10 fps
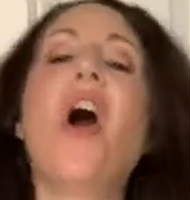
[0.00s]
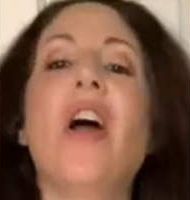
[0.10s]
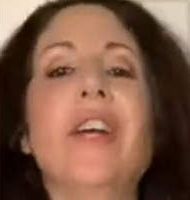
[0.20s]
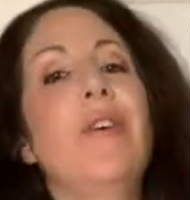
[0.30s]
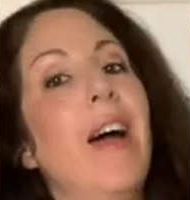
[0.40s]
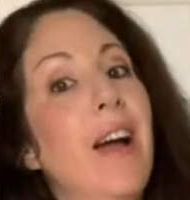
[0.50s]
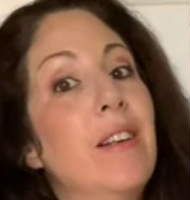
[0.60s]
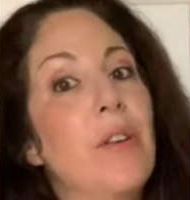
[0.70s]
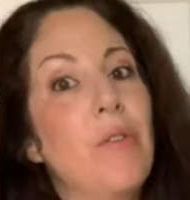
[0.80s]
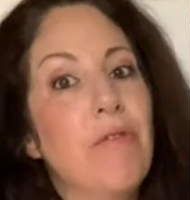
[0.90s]
Are you
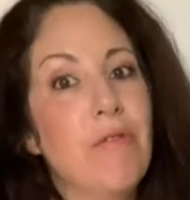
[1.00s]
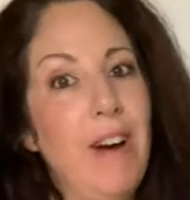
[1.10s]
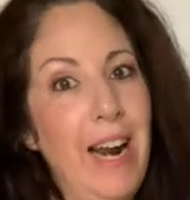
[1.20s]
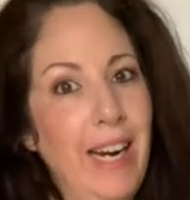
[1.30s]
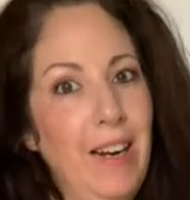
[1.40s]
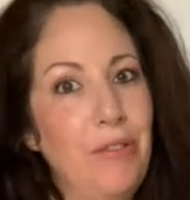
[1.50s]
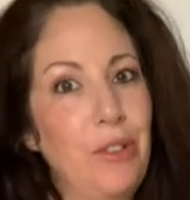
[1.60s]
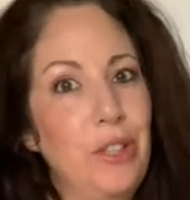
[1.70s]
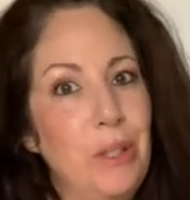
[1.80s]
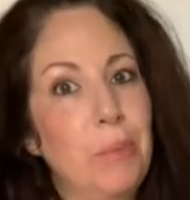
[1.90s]
guys ready
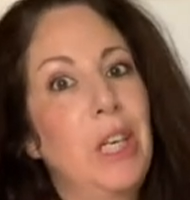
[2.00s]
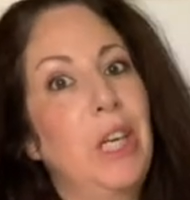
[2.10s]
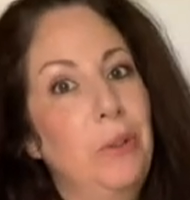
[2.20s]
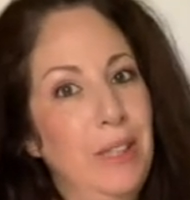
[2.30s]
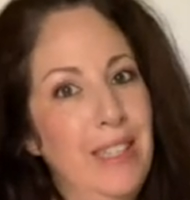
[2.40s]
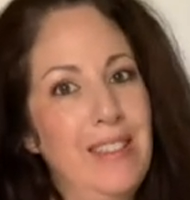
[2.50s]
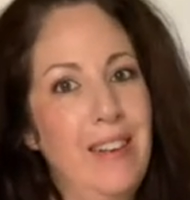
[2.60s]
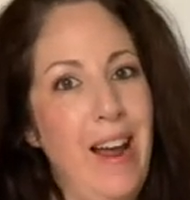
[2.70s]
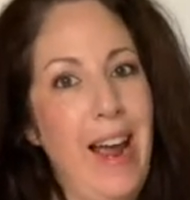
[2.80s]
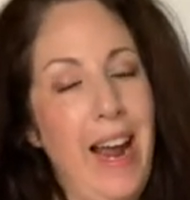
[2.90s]
for some cuteness
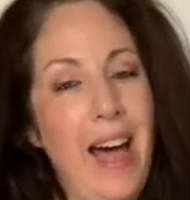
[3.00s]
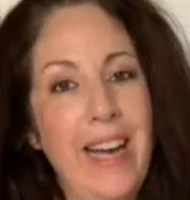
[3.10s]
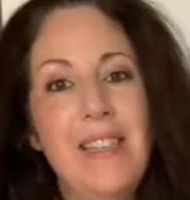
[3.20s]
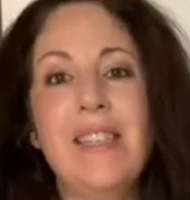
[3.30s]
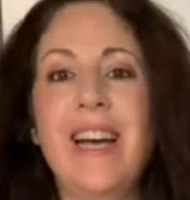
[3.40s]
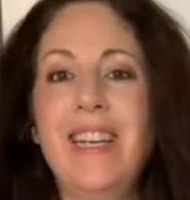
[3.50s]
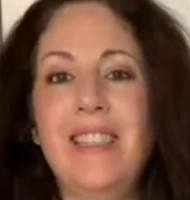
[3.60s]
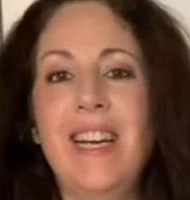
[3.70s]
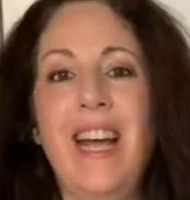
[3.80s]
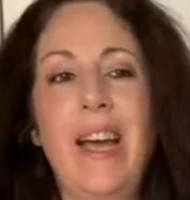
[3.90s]
today? I decided
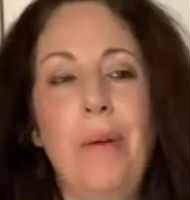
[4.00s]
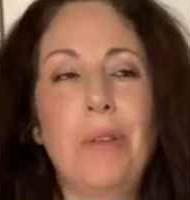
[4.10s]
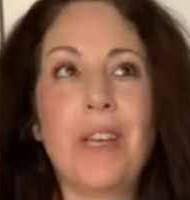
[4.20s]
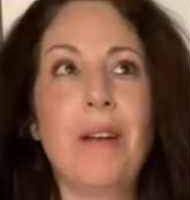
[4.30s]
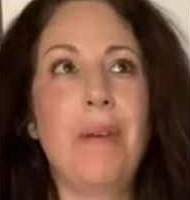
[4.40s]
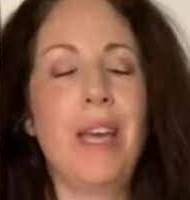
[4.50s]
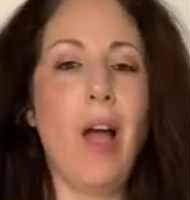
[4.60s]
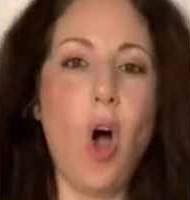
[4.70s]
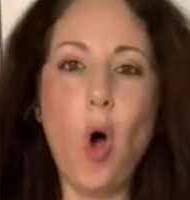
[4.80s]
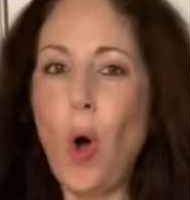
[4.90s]
today was going to be
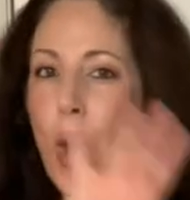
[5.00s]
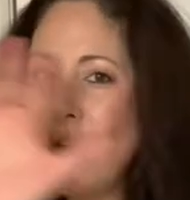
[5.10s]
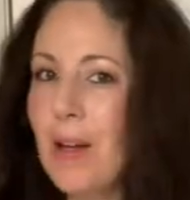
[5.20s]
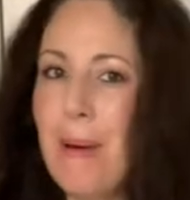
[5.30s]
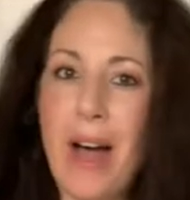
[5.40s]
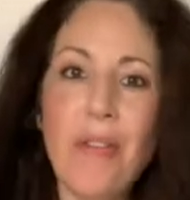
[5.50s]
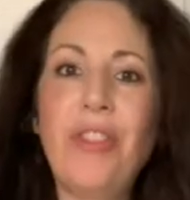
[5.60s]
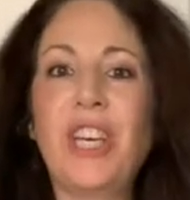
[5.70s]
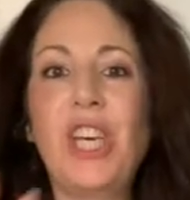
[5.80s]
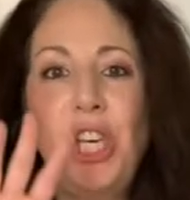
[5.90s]
all about
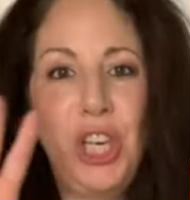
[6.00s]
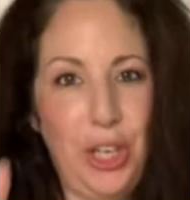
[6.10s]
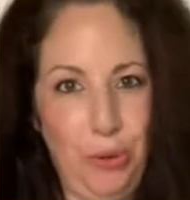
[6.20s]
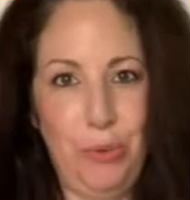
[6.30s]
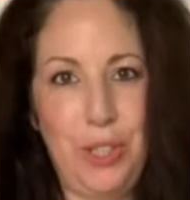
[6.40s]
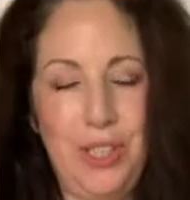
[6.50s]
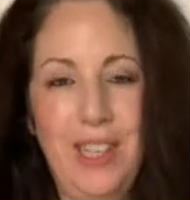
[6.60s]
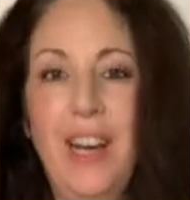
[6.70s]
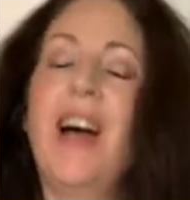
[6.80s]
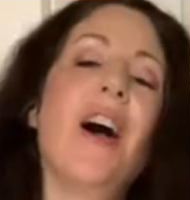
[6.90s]
the cute.
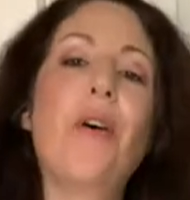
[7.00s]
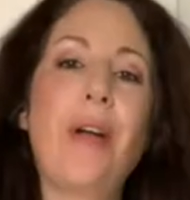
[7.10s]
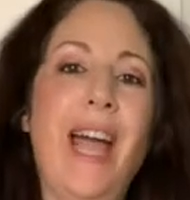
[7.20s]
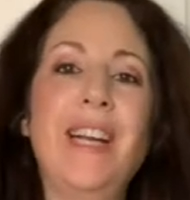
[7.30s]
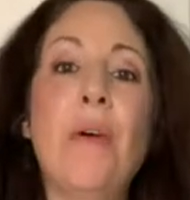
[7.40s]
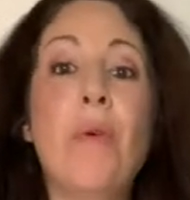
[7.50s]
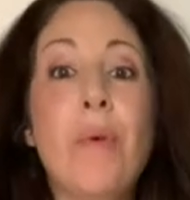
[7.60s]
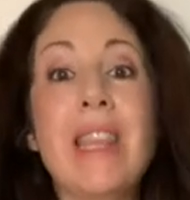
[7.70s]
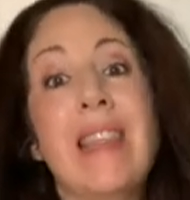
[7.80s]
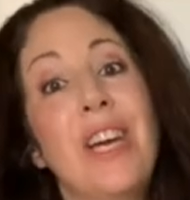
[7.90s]
Okay, now when
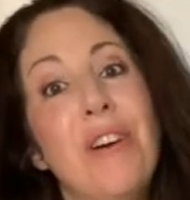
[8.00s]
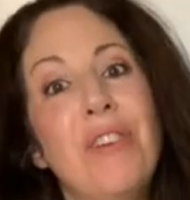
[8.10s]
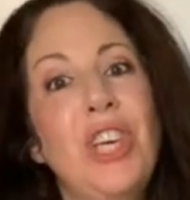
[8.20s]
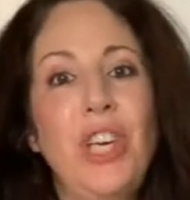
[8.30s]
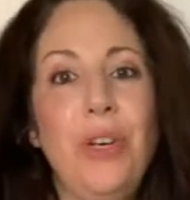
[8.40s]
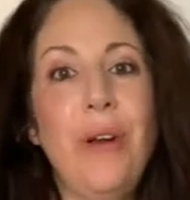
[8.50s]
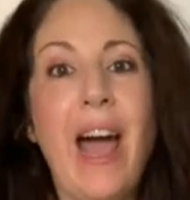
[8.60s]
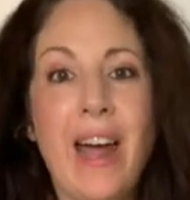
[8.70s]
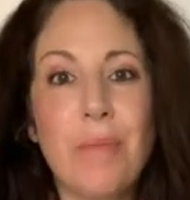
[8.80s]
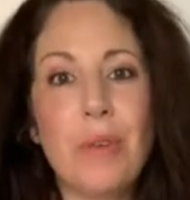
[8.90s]
we think of cute
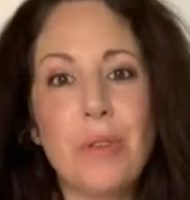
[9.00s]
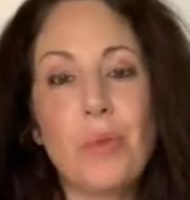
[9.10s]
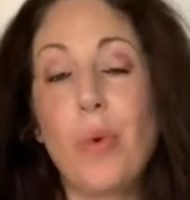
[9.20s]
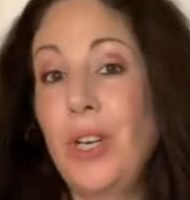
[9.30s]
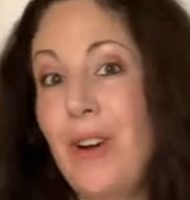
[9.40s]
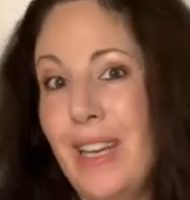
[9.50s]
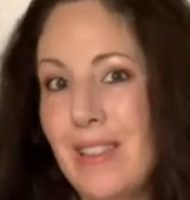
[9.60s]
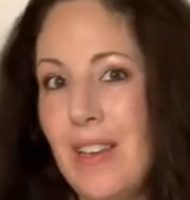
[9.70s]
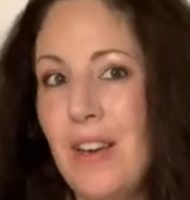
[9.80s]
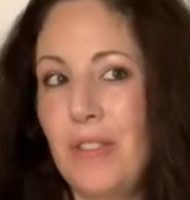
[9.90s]
animals, what do you guys
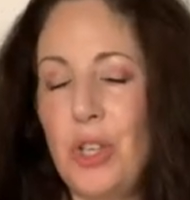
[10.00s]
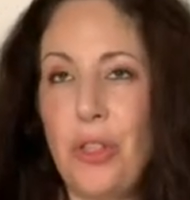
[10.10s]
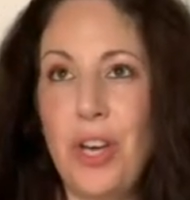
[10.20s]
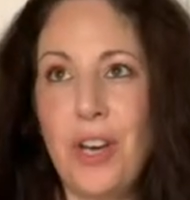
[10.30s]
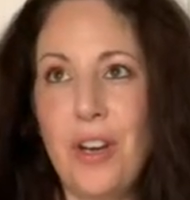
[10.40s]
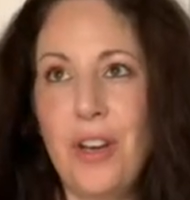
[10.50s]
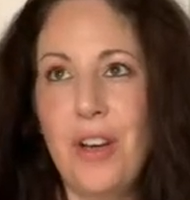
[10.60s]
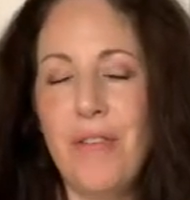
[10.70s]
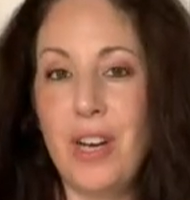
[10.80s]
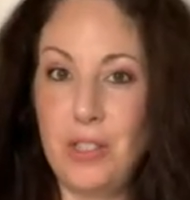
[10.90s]
think of? Do you think
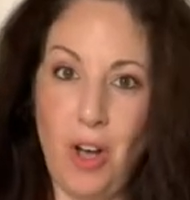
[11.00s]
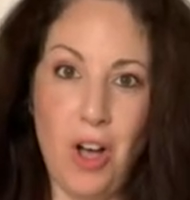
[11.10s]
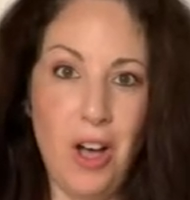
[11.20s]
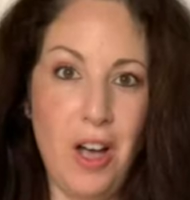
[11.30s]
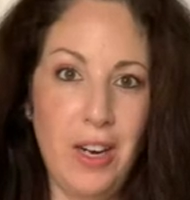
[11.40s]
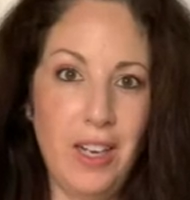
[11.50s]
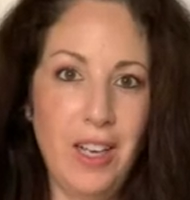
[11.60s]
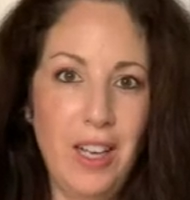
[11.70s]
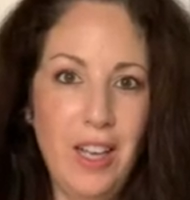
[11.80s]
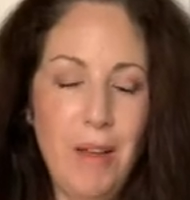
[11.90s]
of a dog,
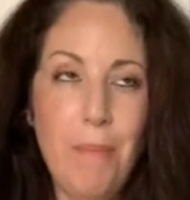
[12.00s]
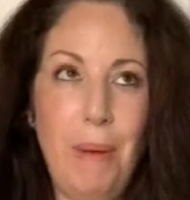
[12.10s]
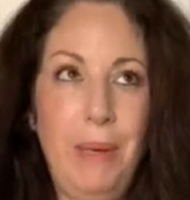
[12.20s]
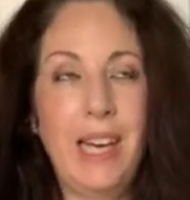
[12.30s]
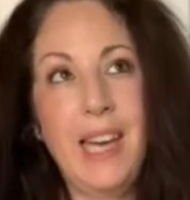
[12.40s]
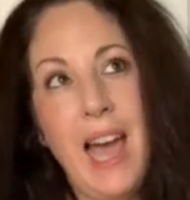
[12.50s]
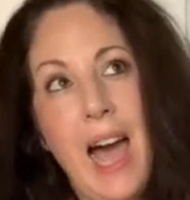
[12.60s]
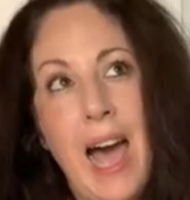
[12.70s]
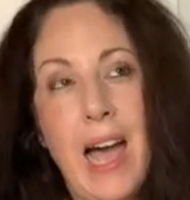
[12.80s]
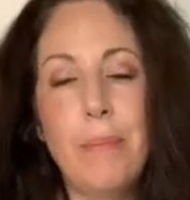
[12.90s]
maybe a
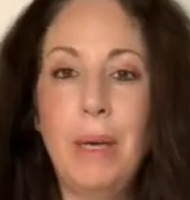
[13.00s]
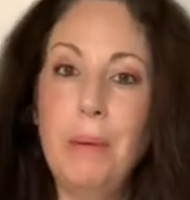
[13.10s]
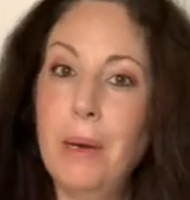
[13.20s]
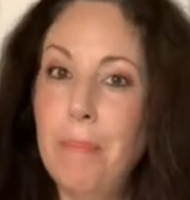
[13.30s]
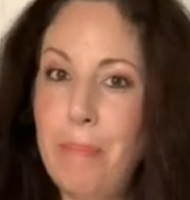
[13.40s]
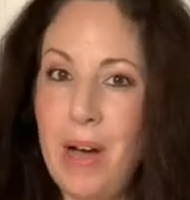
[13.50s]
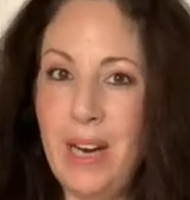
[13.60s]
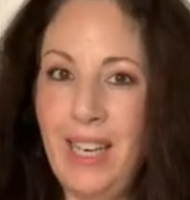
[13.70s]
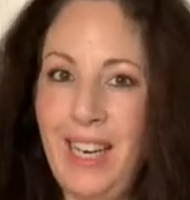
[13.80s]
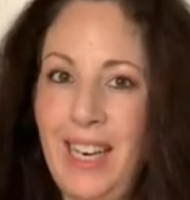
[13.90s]
cat, maybe a
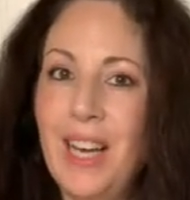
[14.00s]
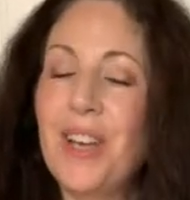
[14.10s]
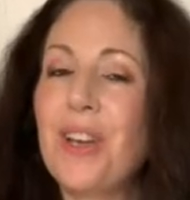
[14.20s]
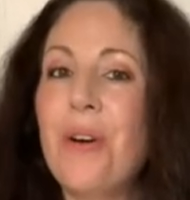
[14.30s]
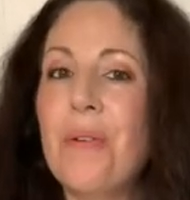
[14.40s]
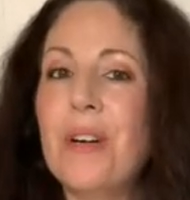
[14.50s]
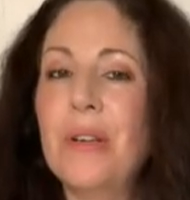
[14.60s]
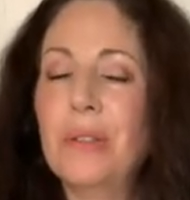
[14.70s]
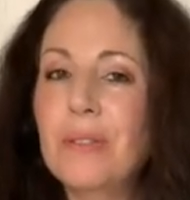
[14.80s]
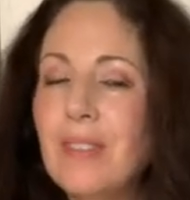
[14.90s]
bunny?
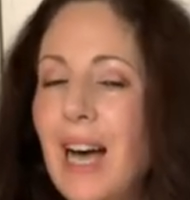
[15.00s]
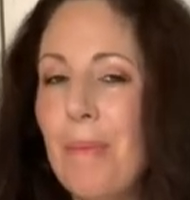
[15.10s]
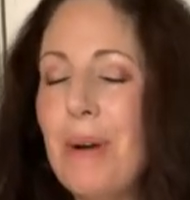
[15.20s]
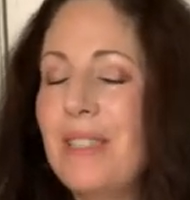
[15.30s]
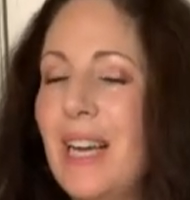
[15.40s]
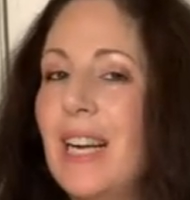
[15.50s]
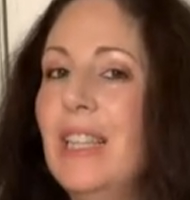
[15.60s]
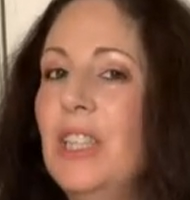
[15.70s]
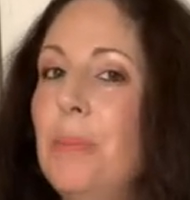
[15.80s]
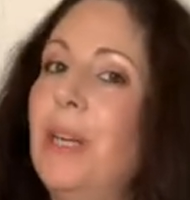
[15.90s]
Well, I'm going to take a
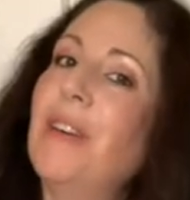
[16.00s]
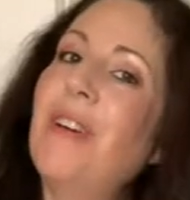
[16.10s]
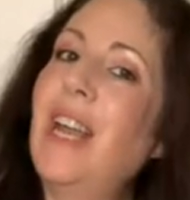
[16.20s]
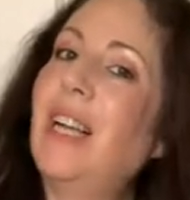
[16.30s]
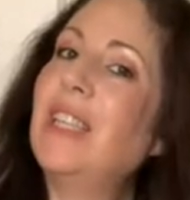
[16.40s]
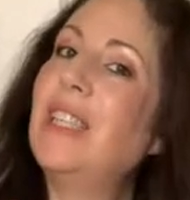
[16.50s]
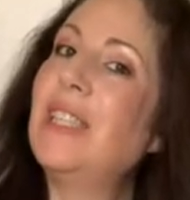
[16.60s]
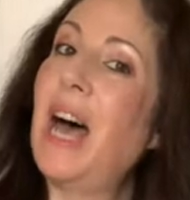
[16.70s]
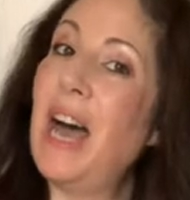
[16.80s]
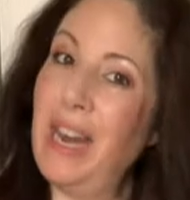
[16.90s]
little bit of an
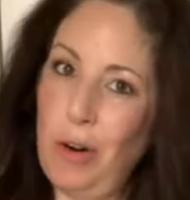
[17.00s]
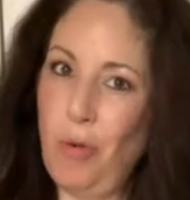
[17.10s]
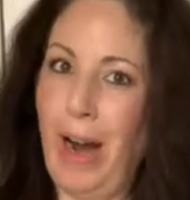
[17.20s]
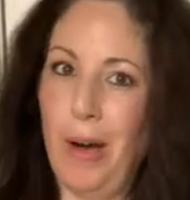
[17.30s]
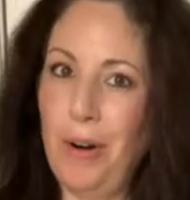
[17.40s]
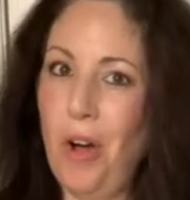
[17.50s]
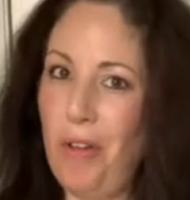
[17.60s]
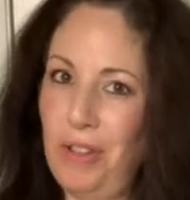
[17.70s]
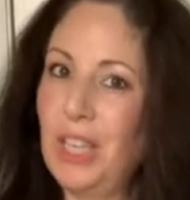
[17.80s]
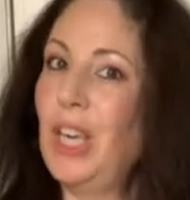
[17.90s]
exotic route
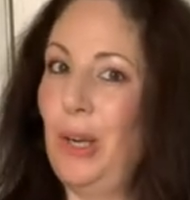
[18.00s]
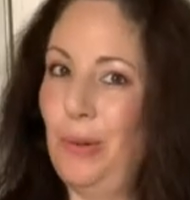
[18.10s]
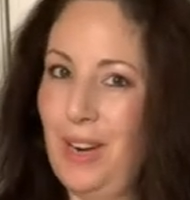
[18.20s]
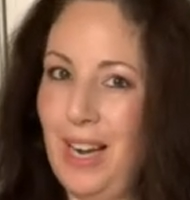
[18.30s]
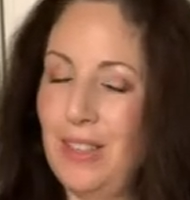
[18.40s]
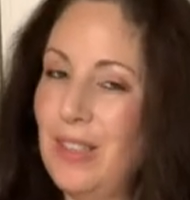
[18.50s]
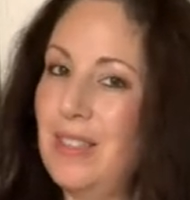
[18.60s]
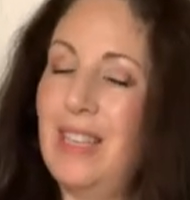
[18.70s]
on the cuteness.